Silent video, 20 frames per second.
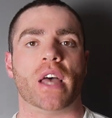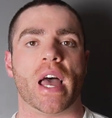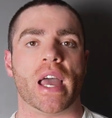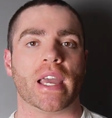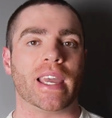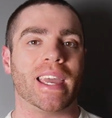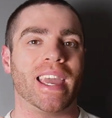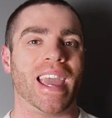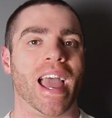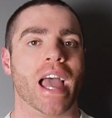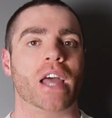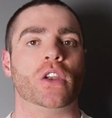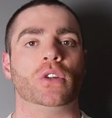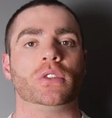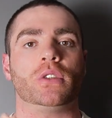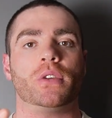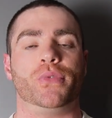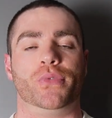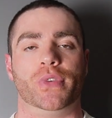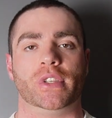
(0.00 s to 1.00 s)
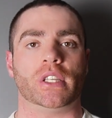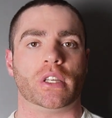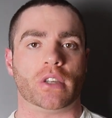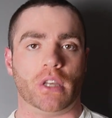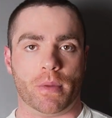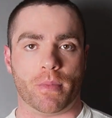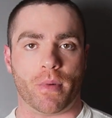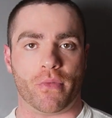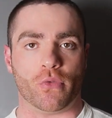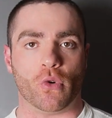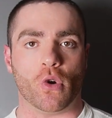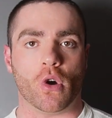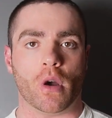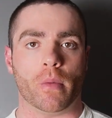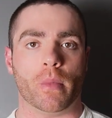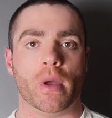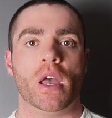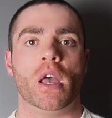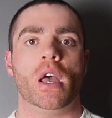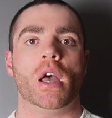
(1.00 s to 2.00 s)
I cannot physically
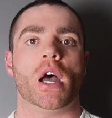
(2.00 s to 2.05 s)
perform